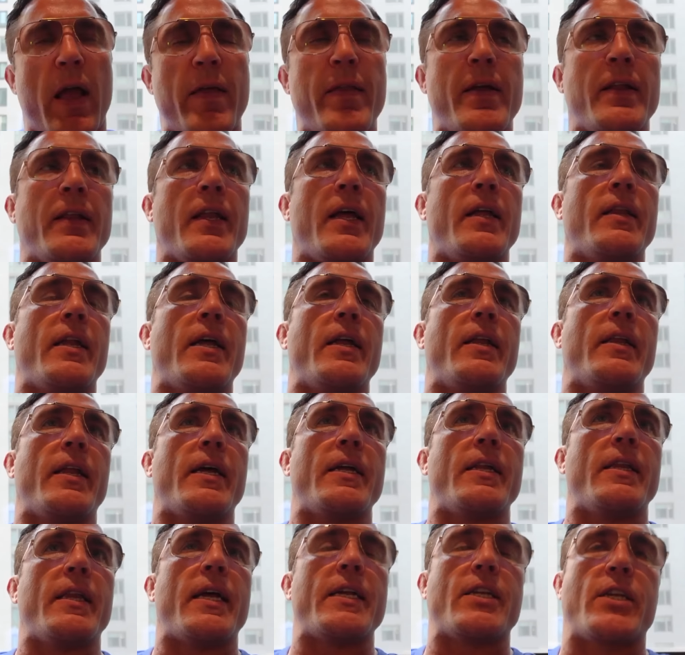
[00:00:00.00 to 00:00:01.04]
And then
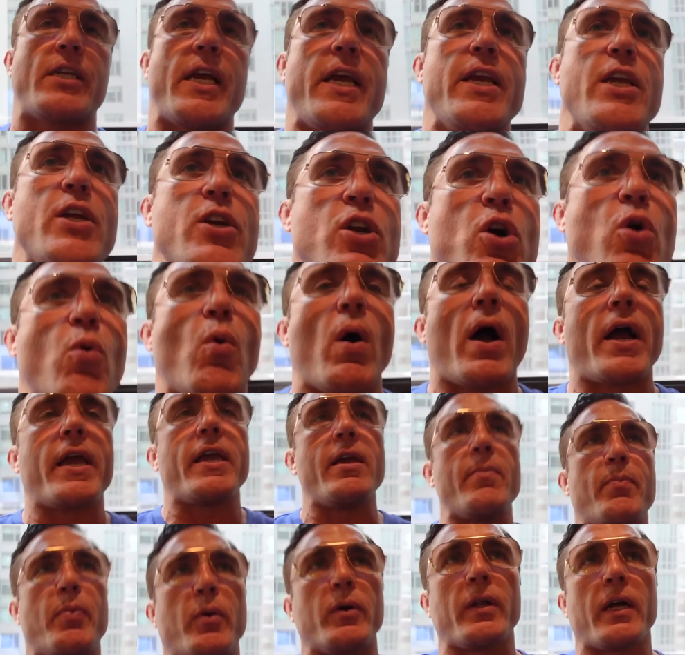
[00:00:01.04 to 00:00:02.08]
let's say you know why
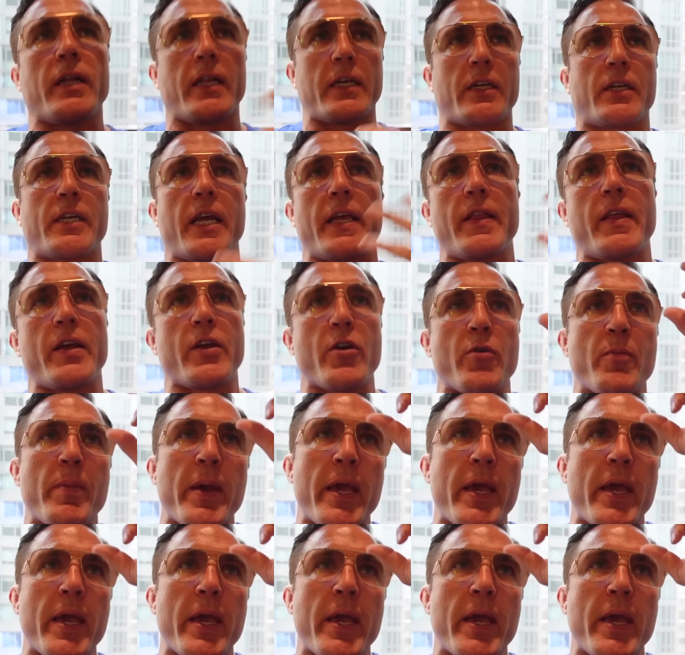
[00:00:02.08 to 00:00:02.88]
he pulled out. Let's say that you're